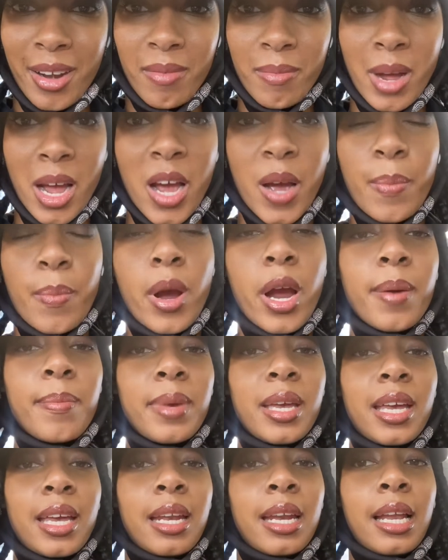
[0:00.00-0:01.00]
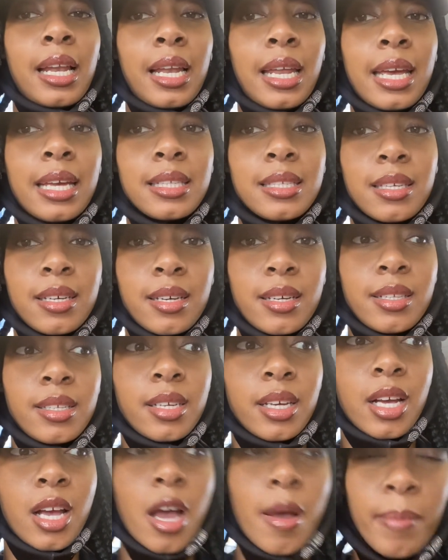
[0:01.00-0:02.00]
my apartment in Atlanta
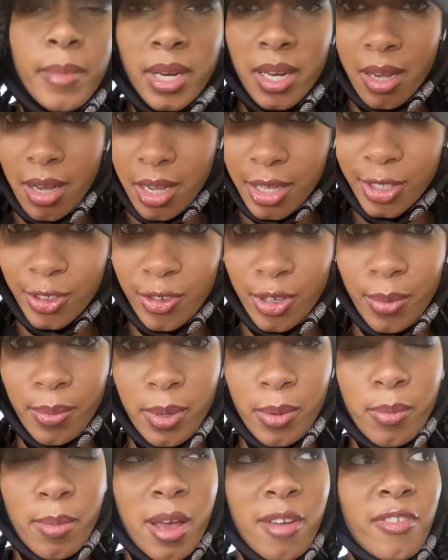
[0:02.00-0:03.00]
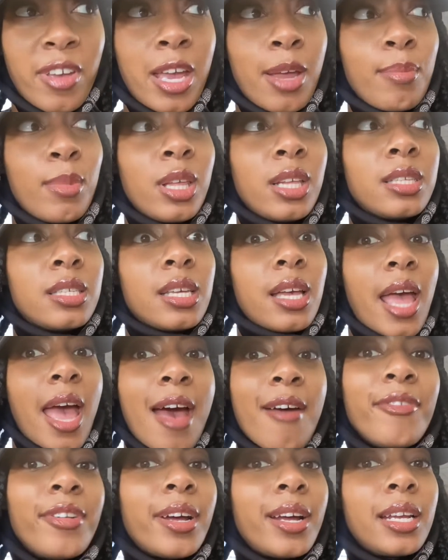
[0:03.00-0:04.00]
to coming to Huntsville to be with my family, to
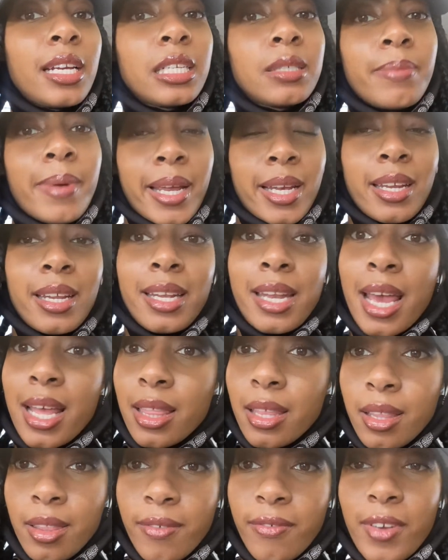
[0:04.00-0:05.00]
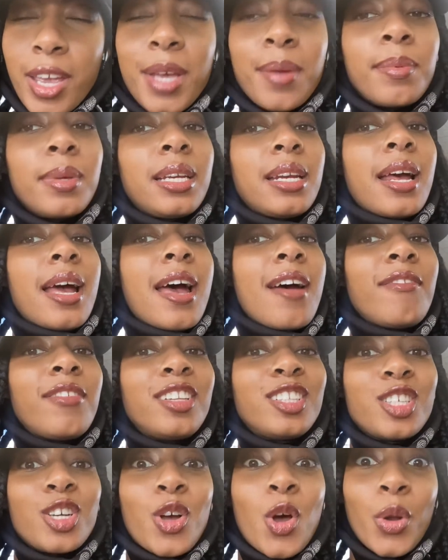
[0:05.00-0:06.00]
having an unexpected death in the family, to
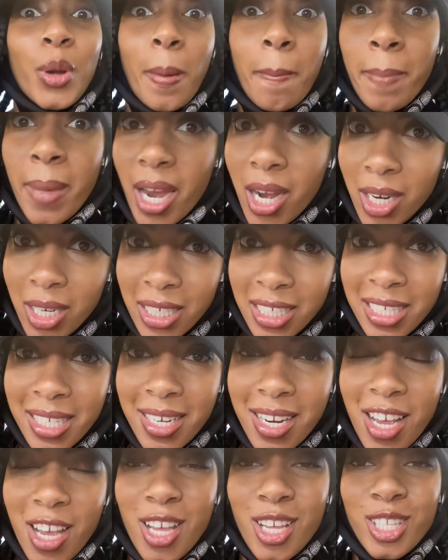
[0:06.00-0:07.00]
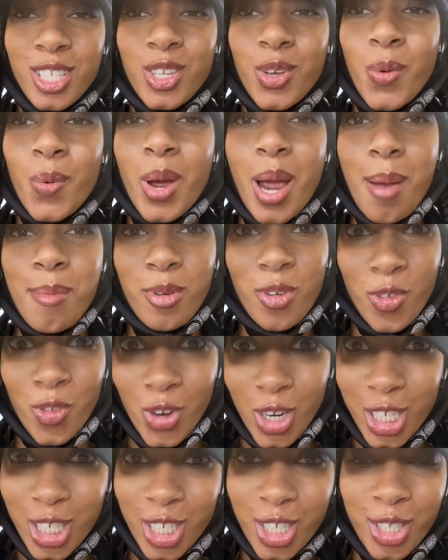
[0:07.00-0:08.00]
having to go to Maryland, to where I'm
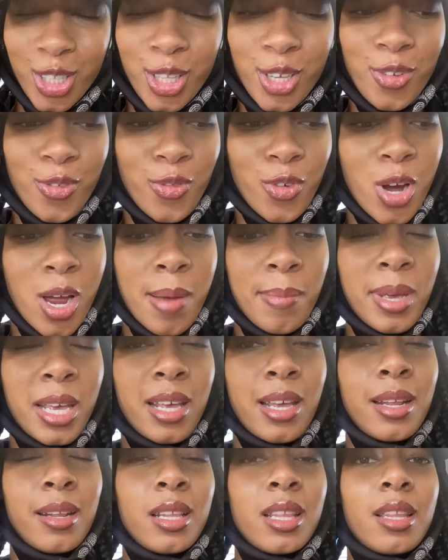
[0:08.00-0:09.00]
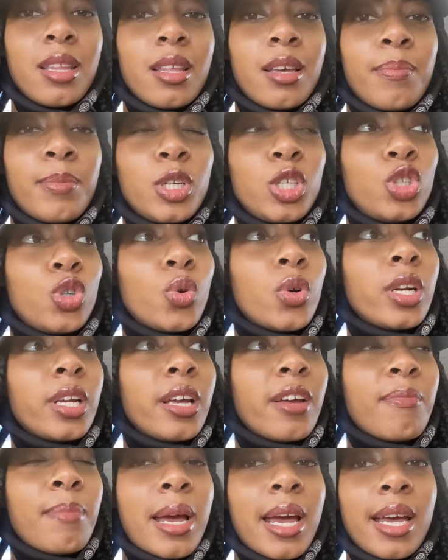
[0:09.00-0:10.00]
originally from and the
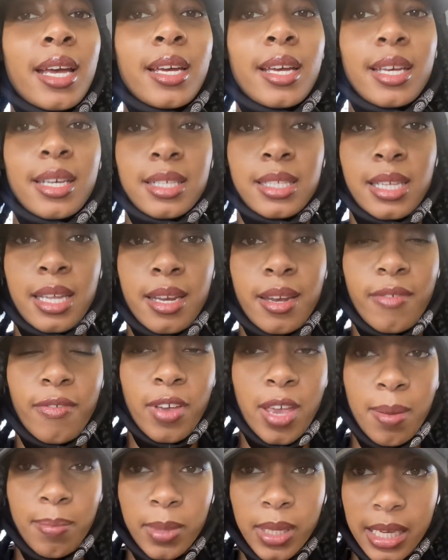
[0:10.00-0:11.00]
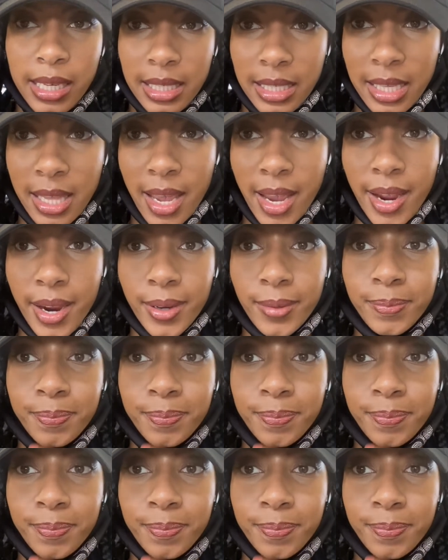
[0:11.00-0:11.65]
majority of my extended family is there.